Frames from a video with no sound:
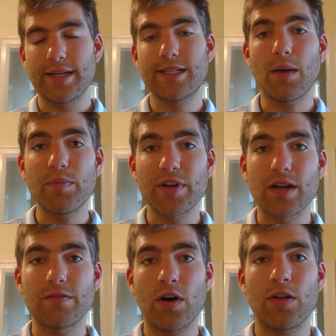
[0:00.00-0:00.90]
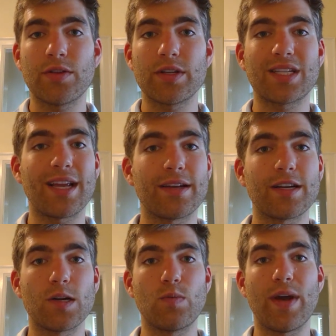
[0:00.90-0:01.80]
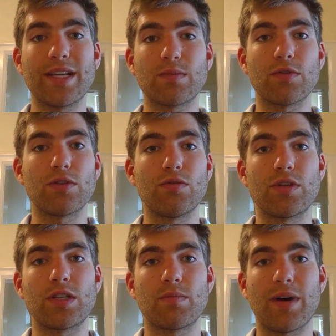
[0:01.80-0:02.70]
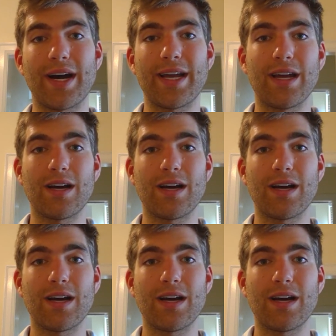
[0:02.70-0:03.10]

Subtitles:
dumping of all the sanitary waste produced by